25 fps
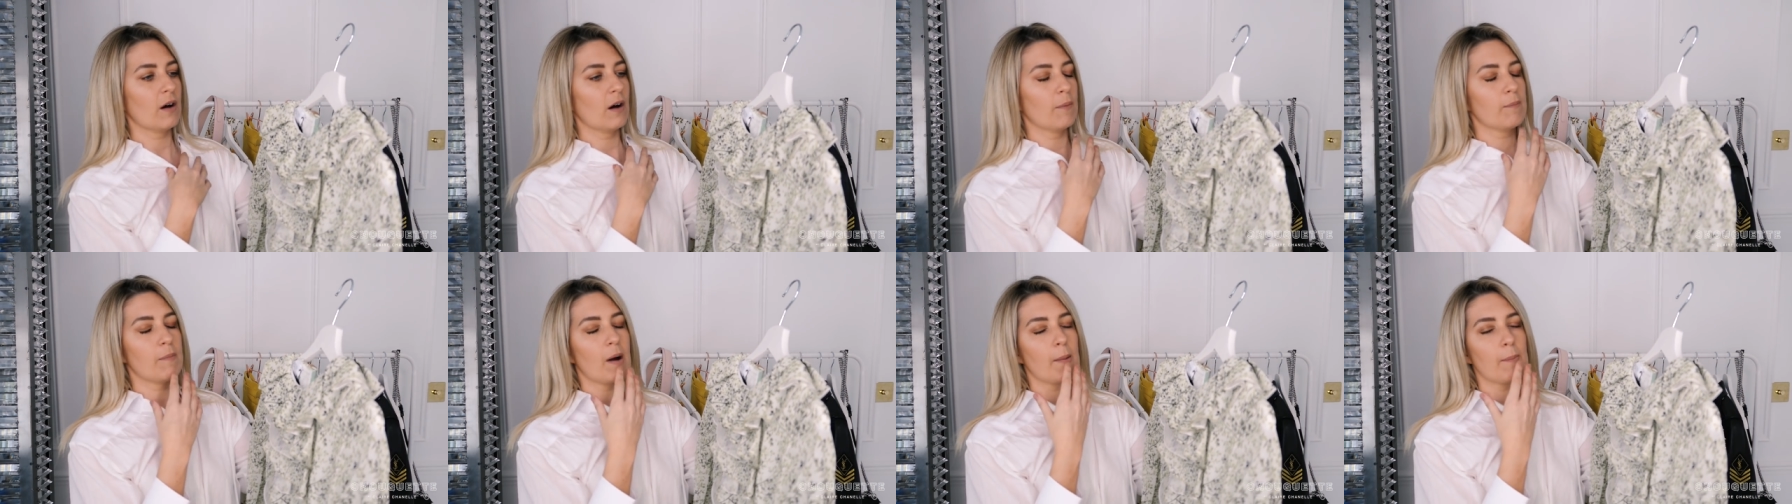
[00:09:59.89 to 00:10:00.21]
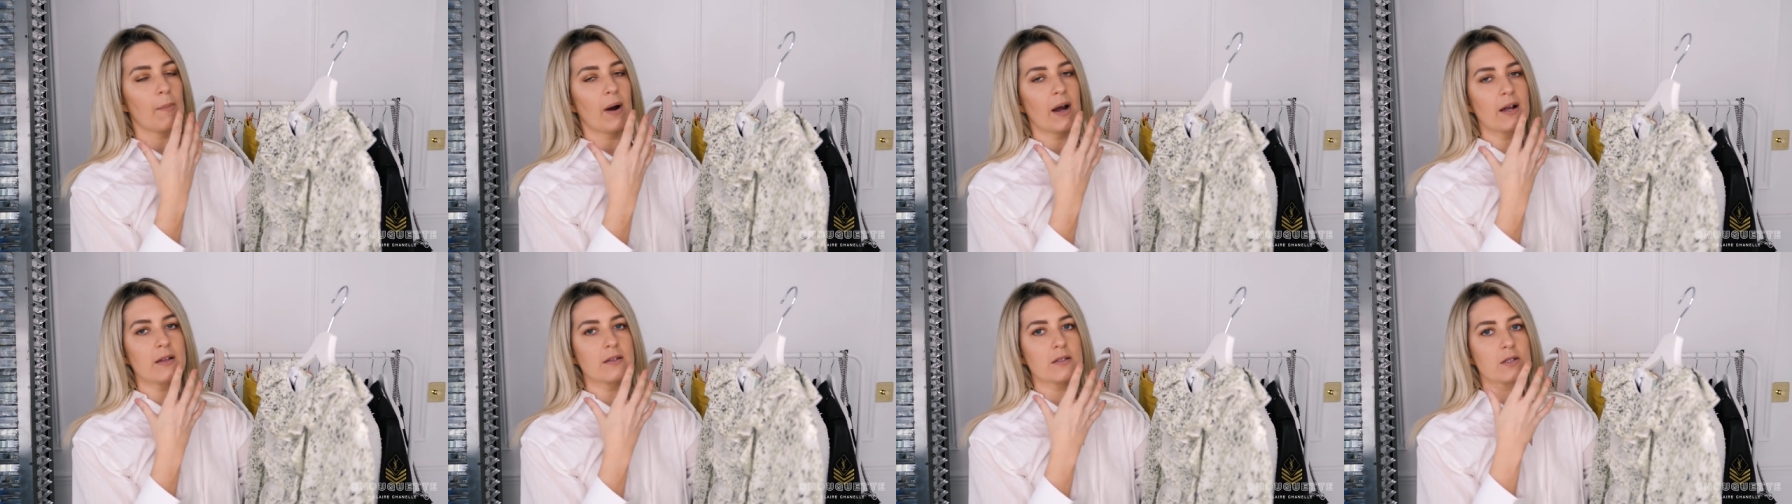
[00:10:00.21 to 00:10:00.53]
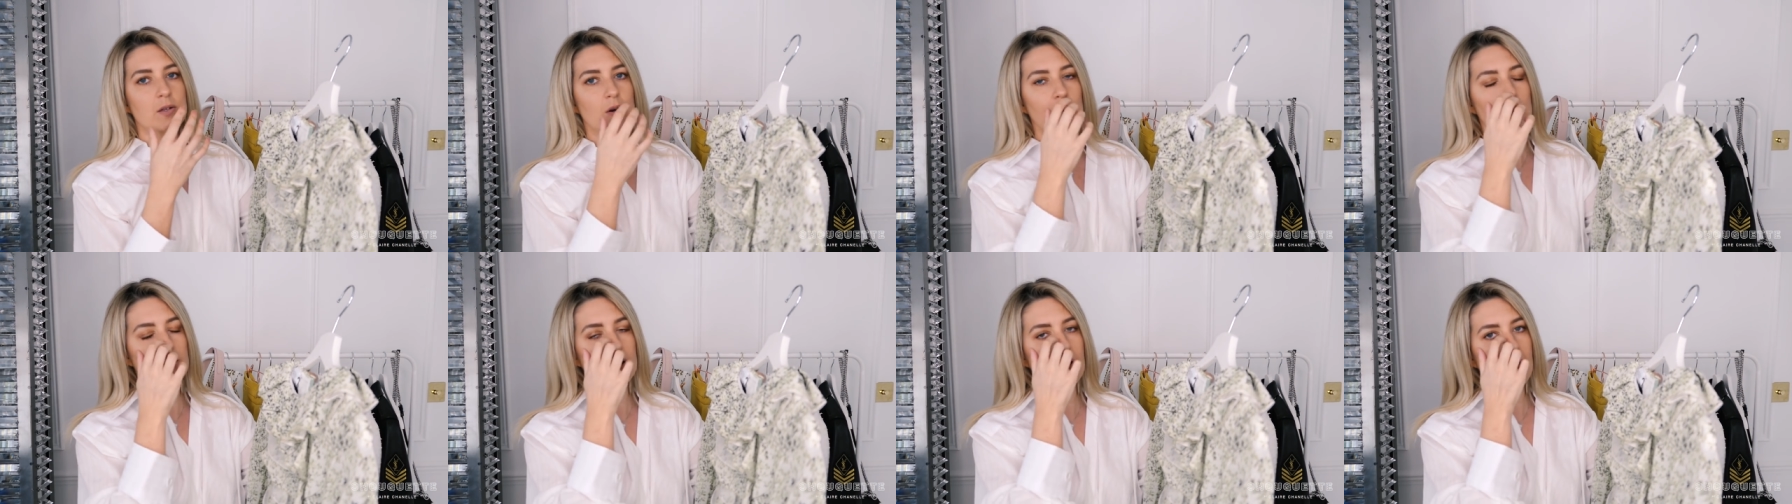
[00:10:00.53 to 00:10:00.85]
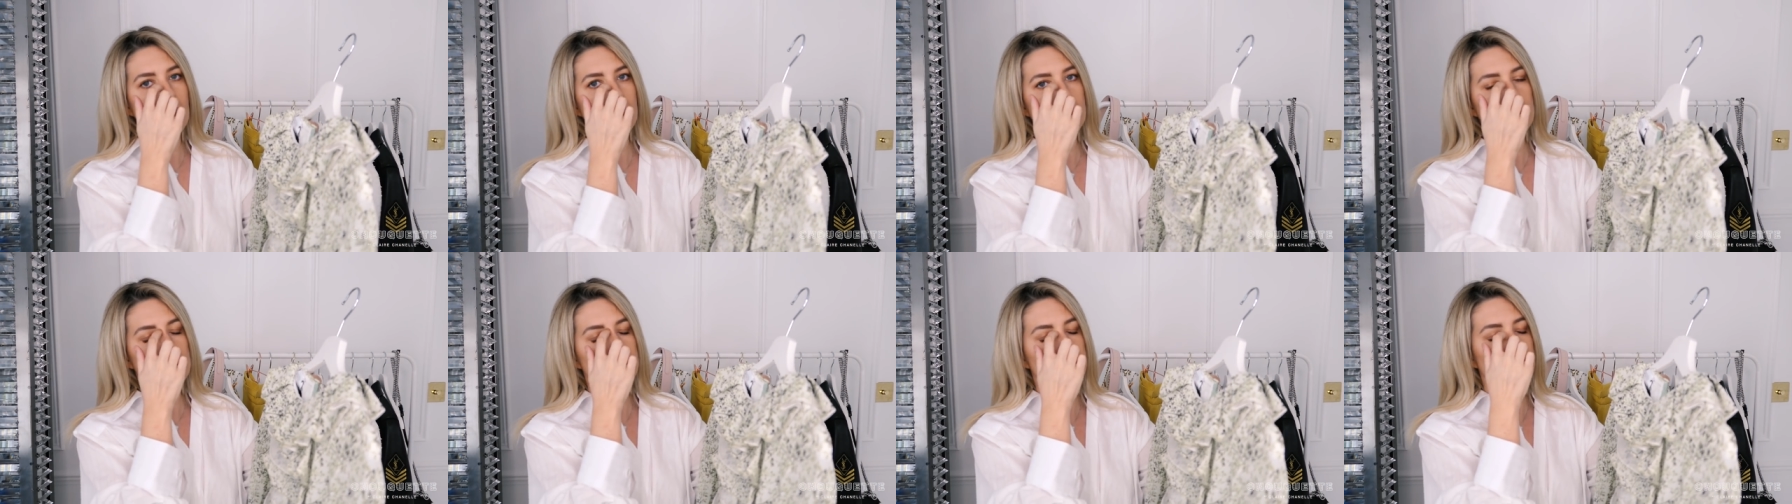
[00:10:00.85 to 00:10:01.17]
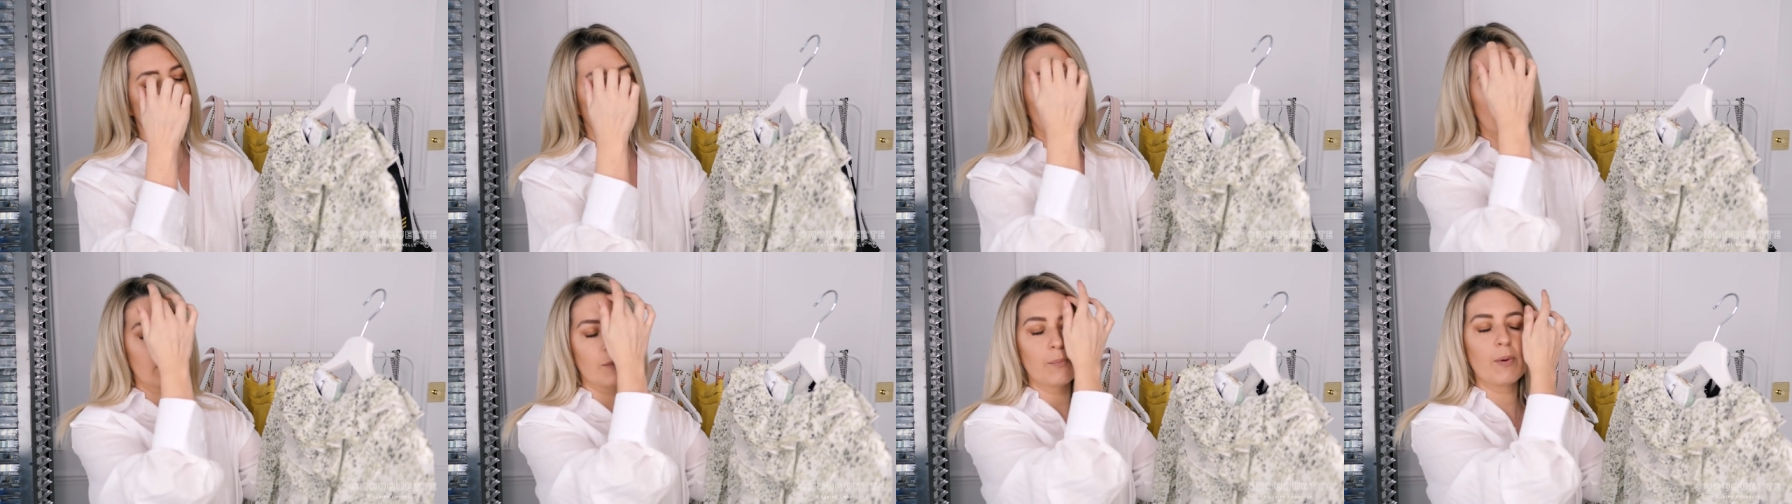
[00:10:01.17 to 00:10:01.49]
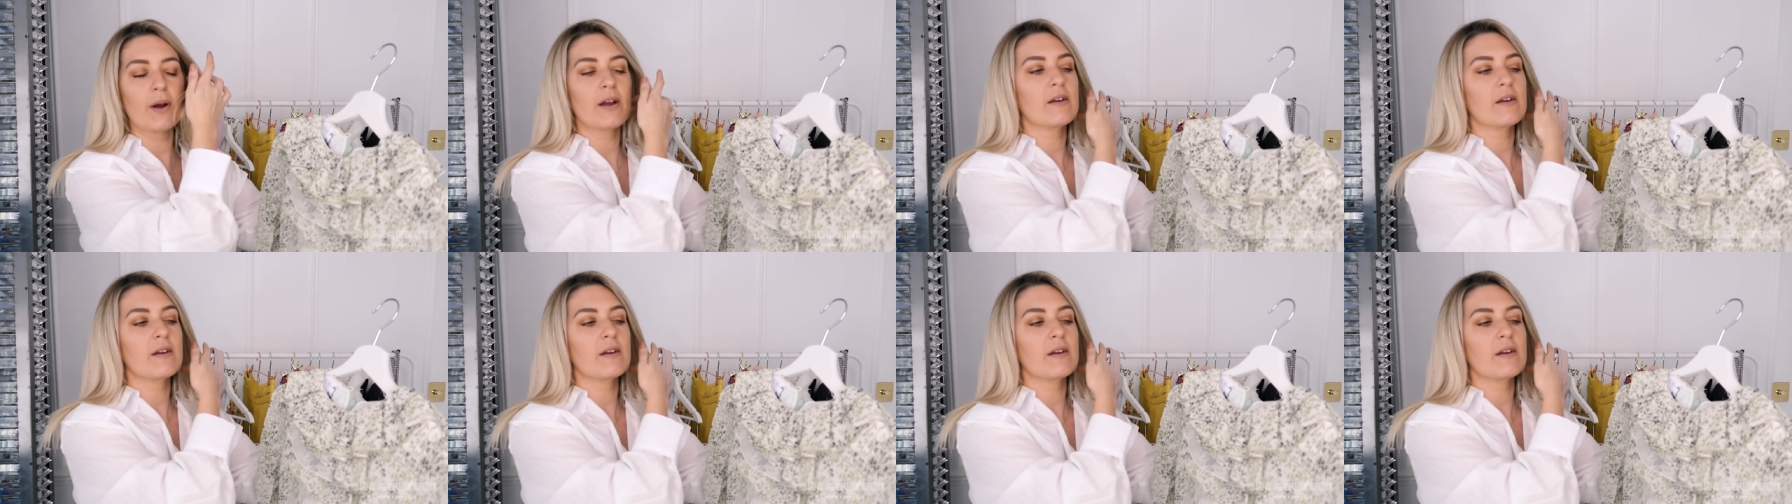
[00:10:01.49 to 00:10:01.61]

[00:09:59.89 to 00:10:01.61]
oh, my mind's gone, I haven't even had any